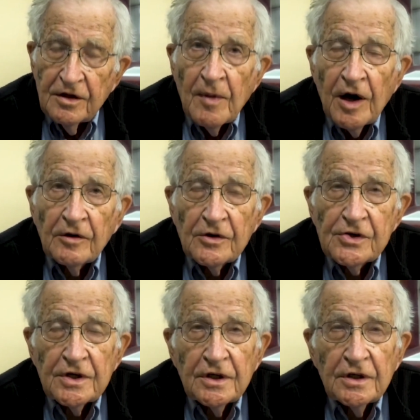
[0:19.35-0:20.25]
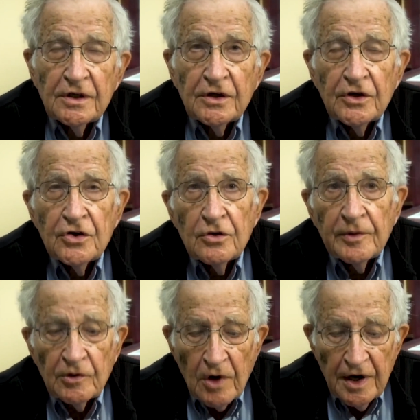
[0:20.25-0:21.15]
democracy and
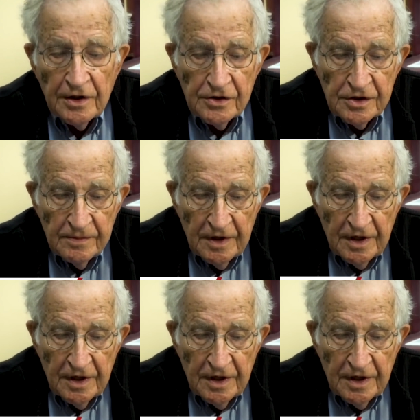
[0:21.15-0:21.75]
human rights.